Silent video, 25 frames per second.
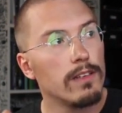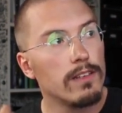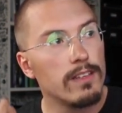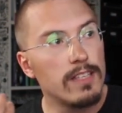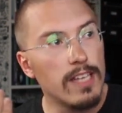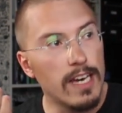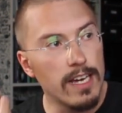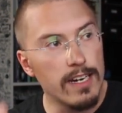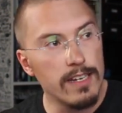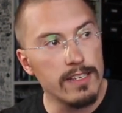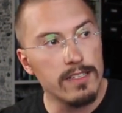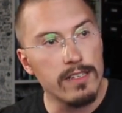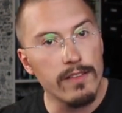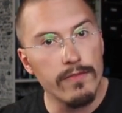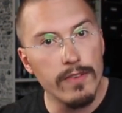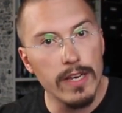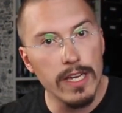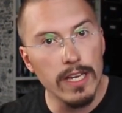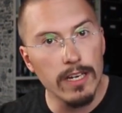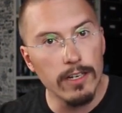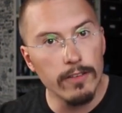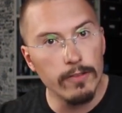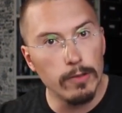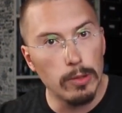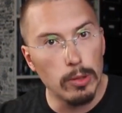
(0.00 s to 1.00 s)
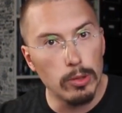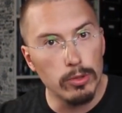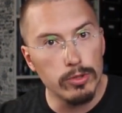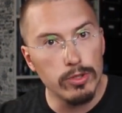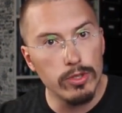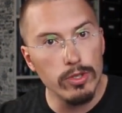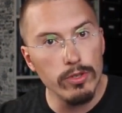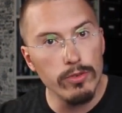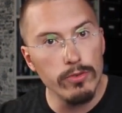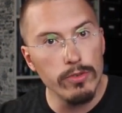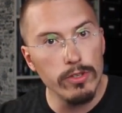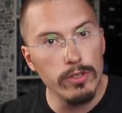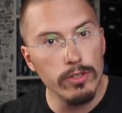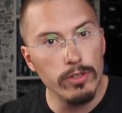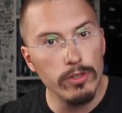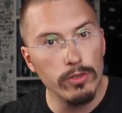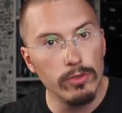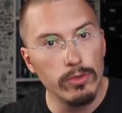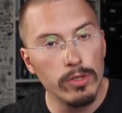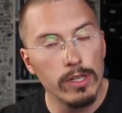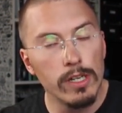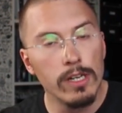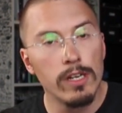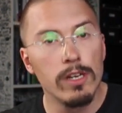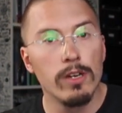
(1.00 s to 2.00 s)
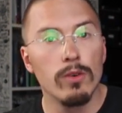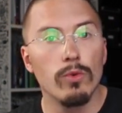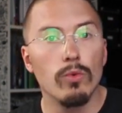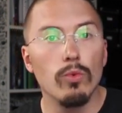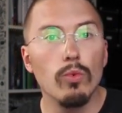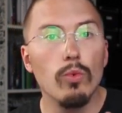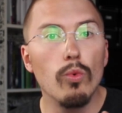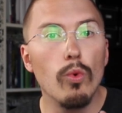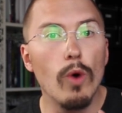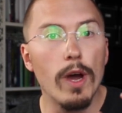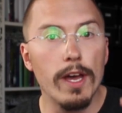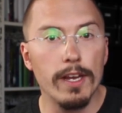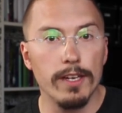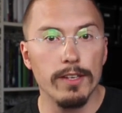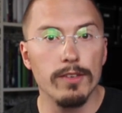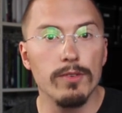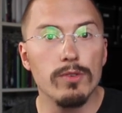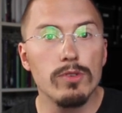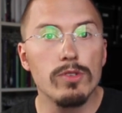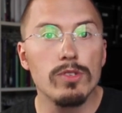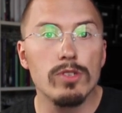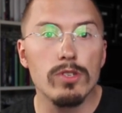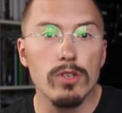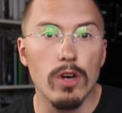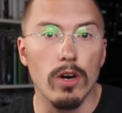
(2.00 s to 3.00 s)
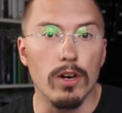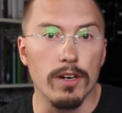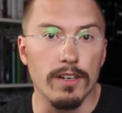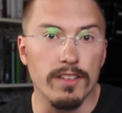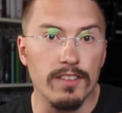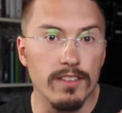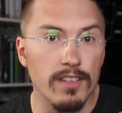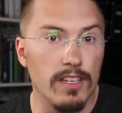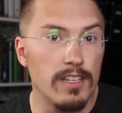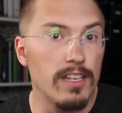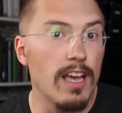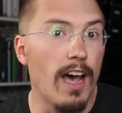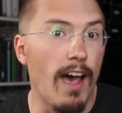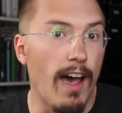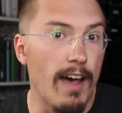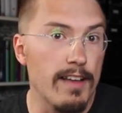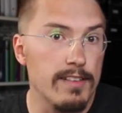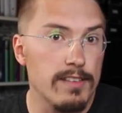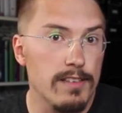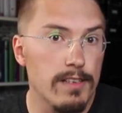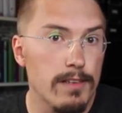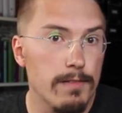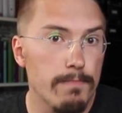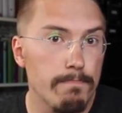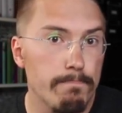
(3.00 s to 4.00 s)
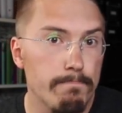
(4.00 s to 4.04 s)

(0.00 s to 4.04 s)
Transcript: that is available to you when you start the task.